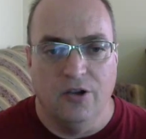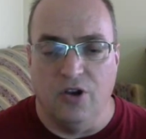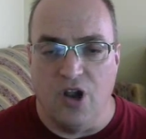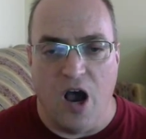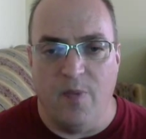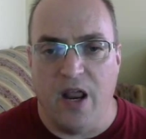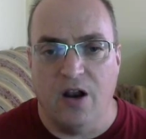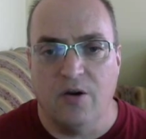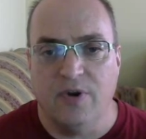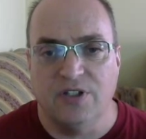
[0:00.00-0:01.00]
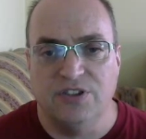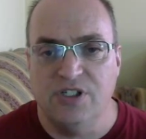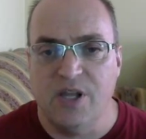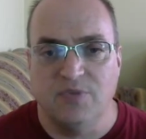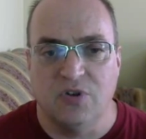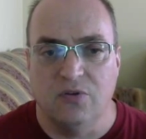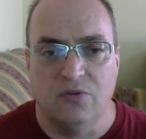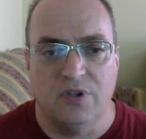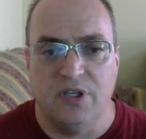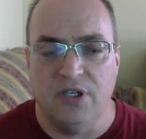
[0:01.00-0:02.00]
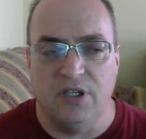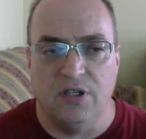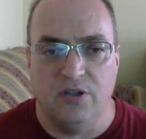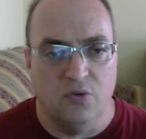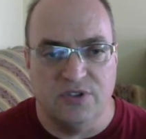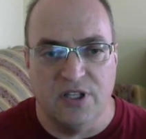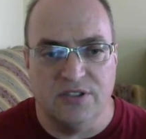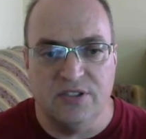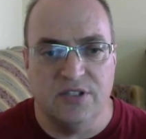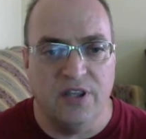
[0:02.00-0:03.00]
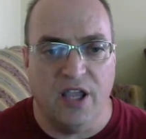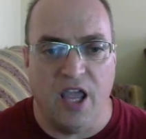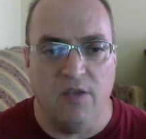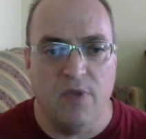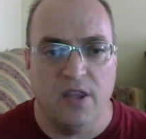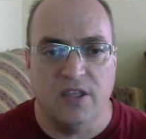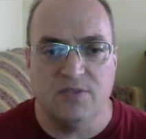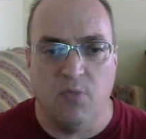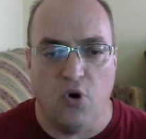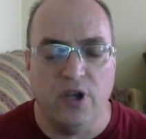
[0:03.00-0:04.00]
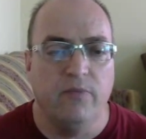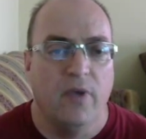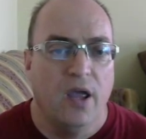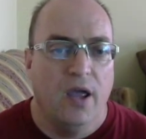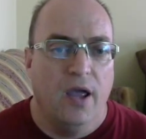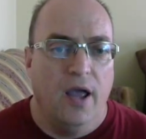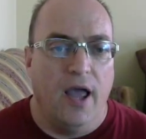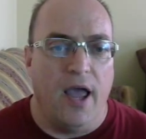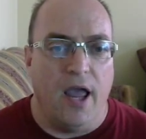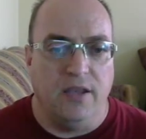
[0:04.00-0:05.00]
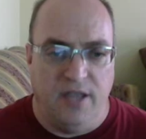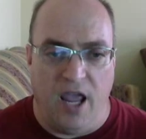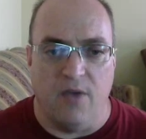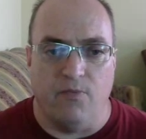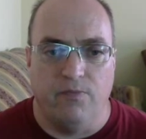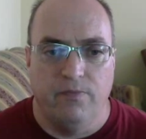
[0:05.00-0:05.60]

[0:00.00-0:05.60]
to nominate her because she's absolutely useless in the game at this point, and Tim.